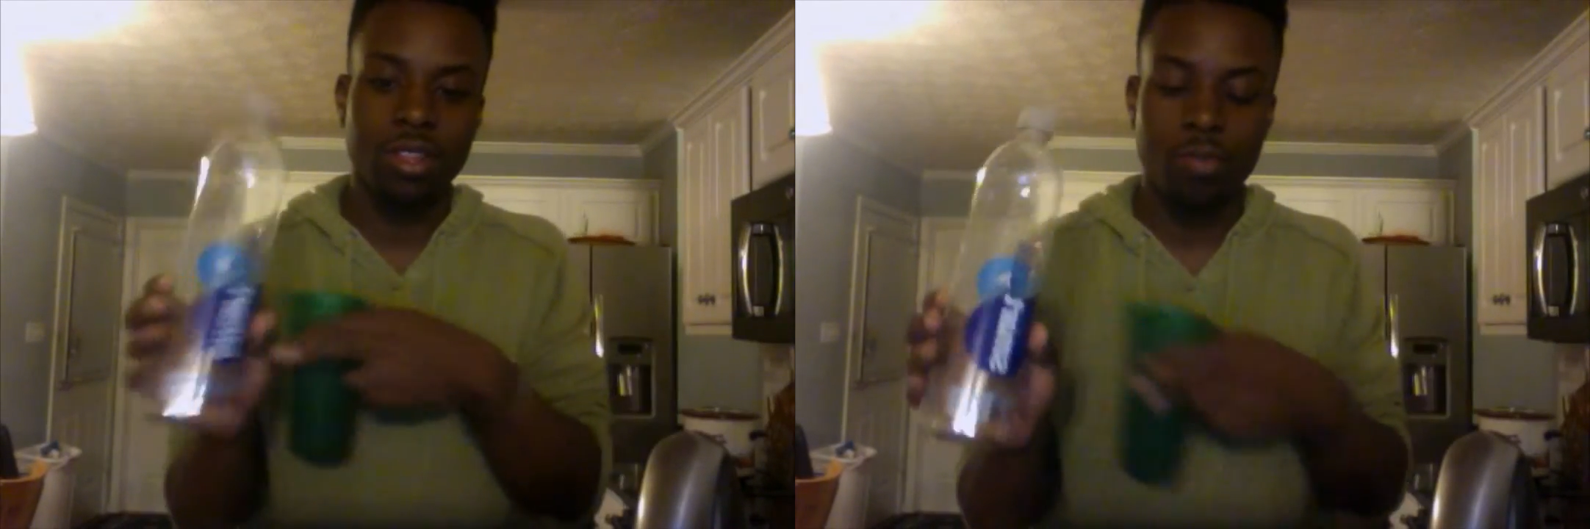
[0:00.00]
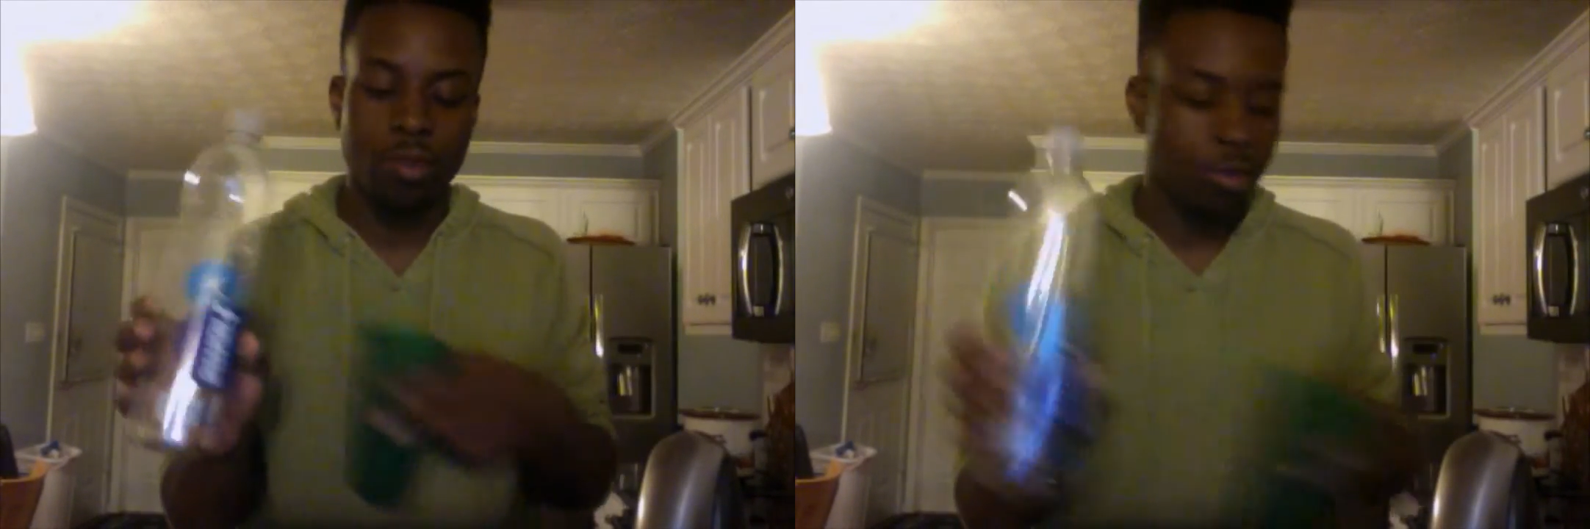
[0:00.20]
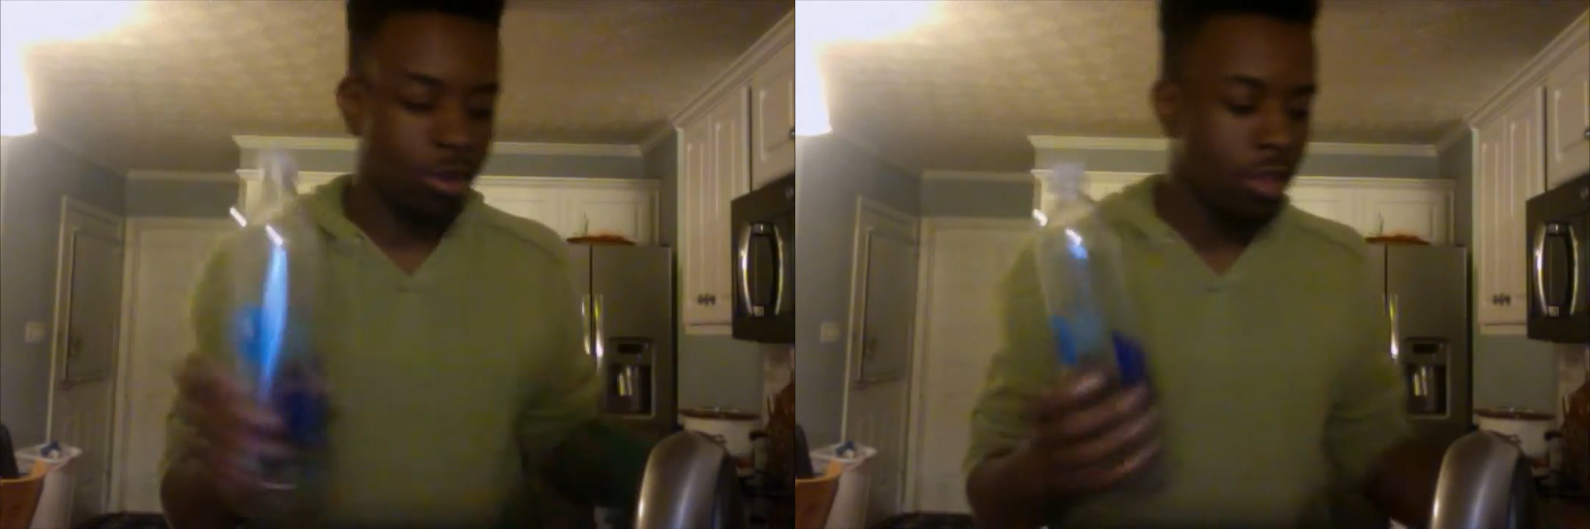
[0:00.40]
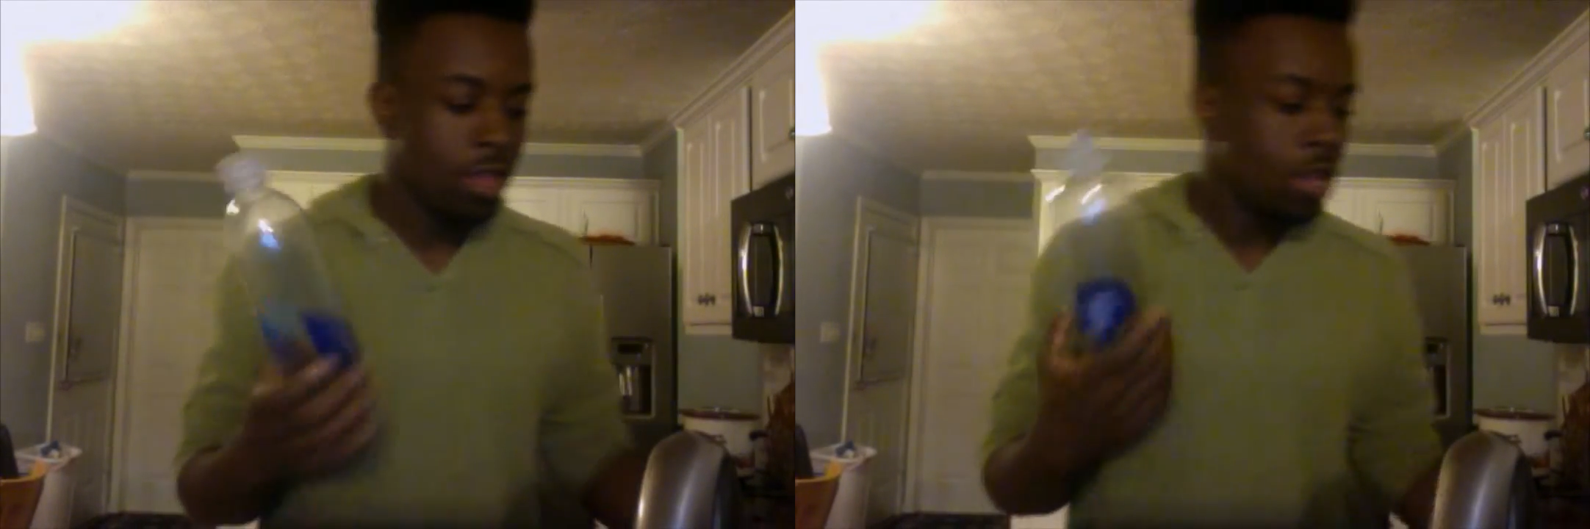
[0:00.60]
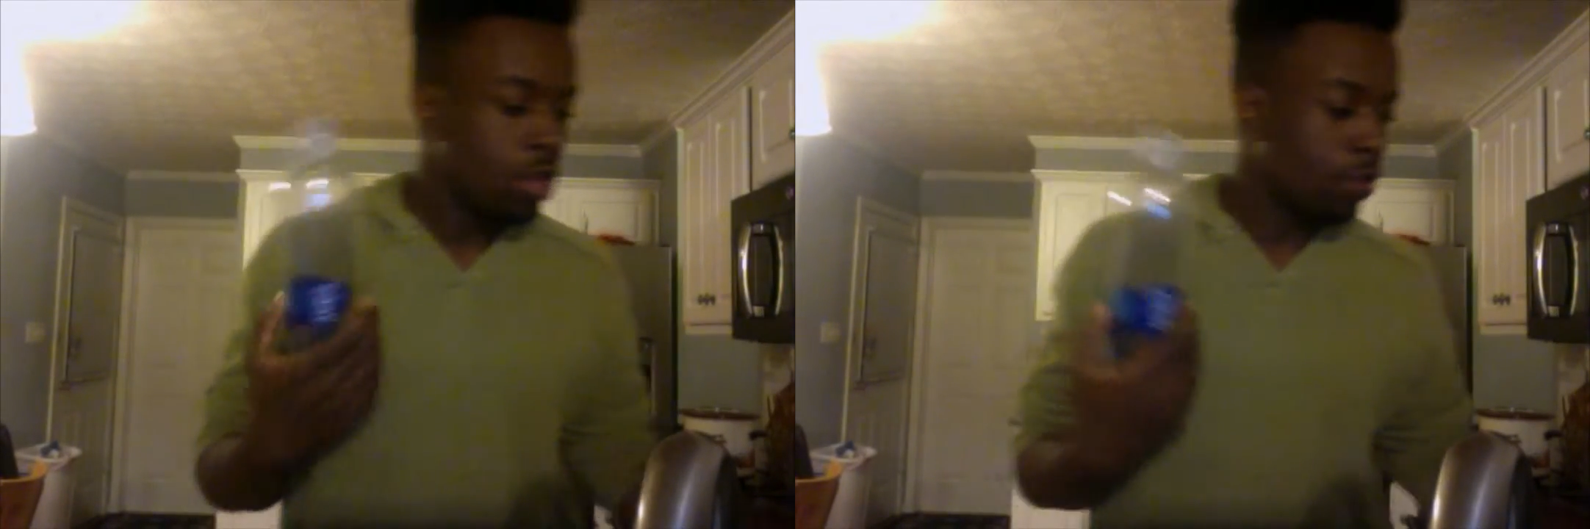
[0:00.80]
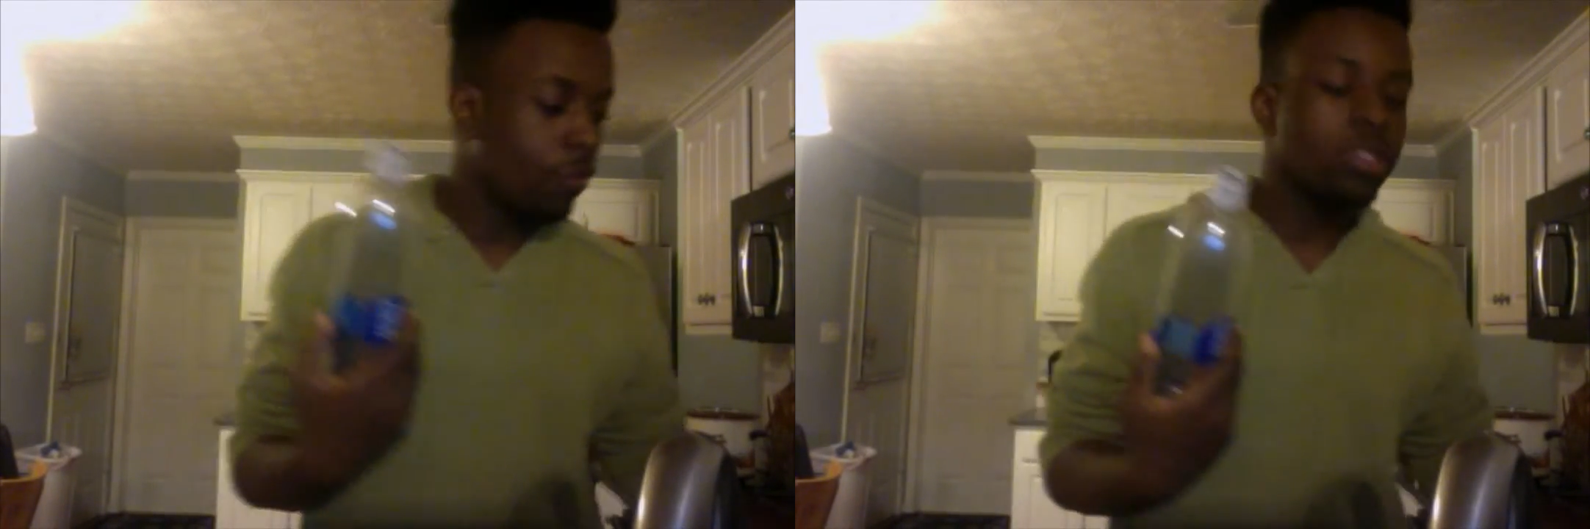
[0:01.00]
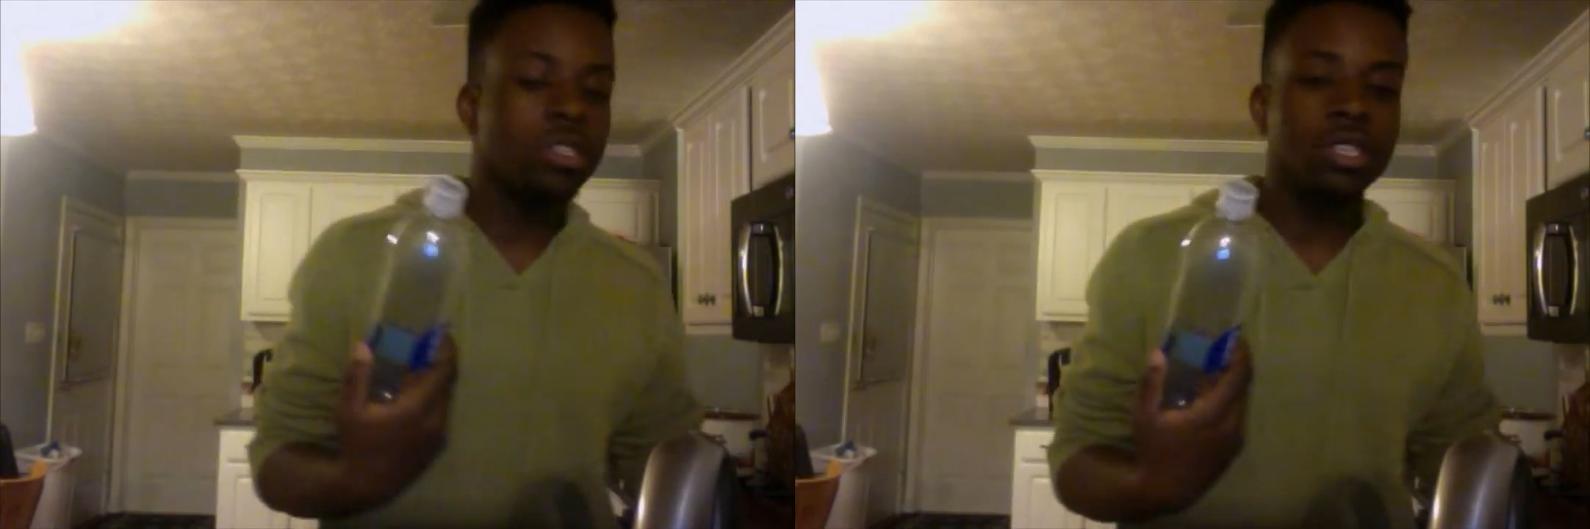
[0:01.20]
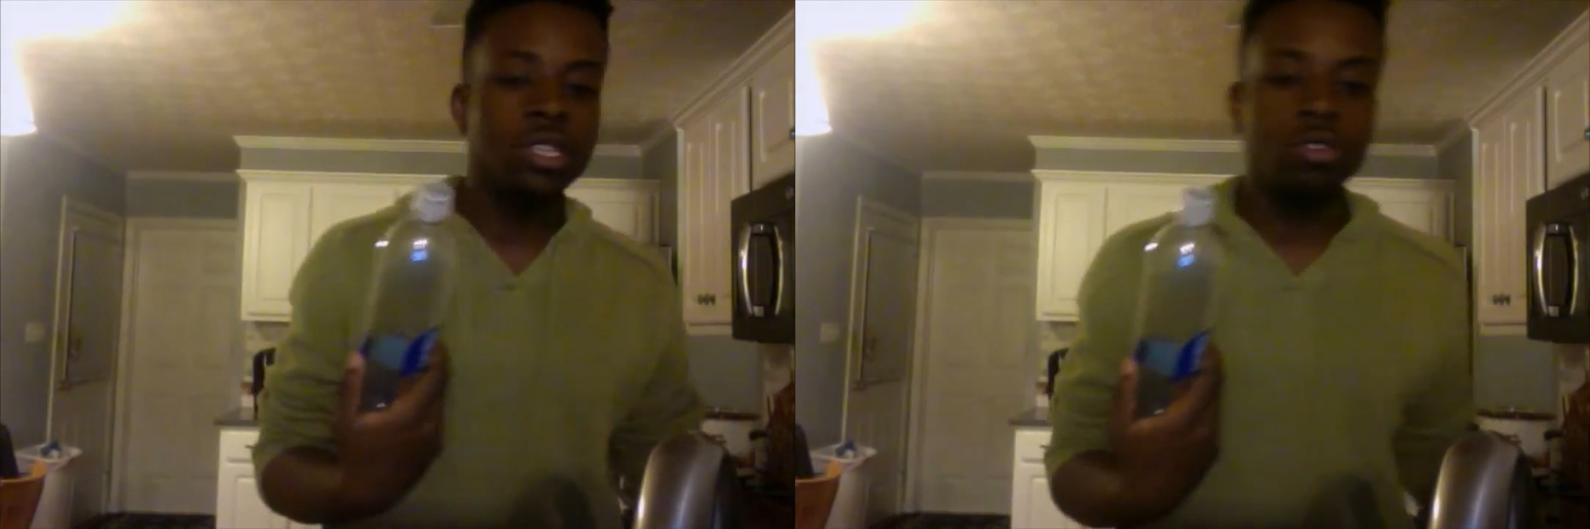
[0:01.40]
smart water. The first thing
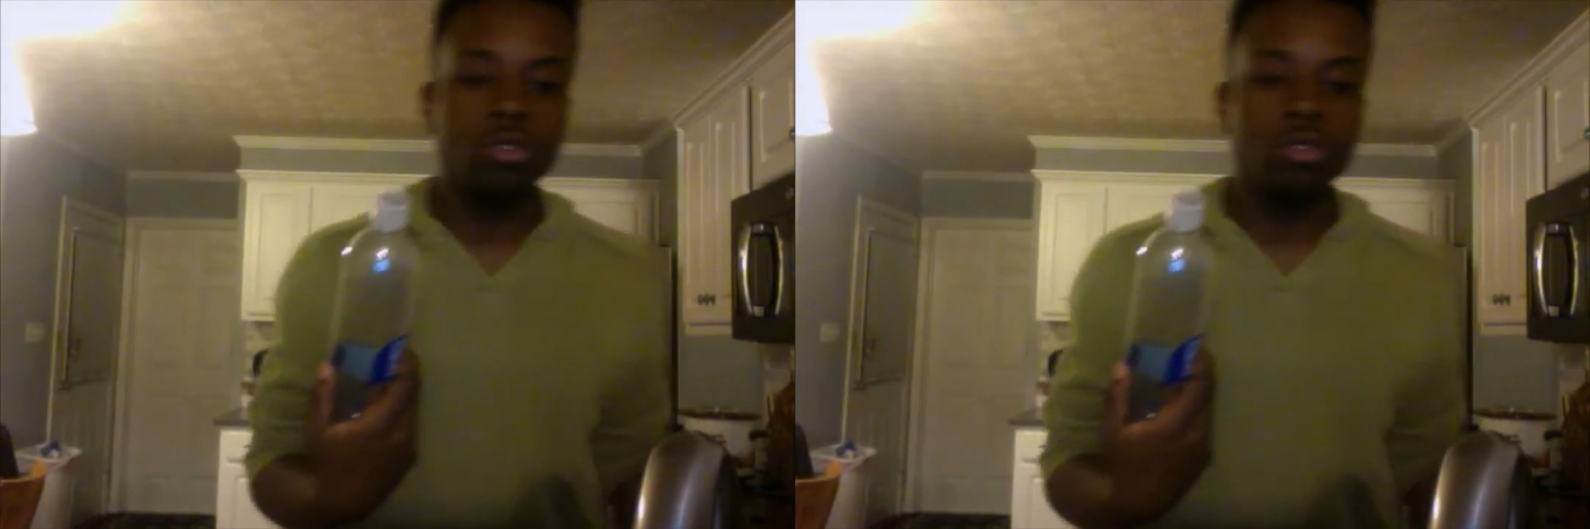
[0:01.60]
you need to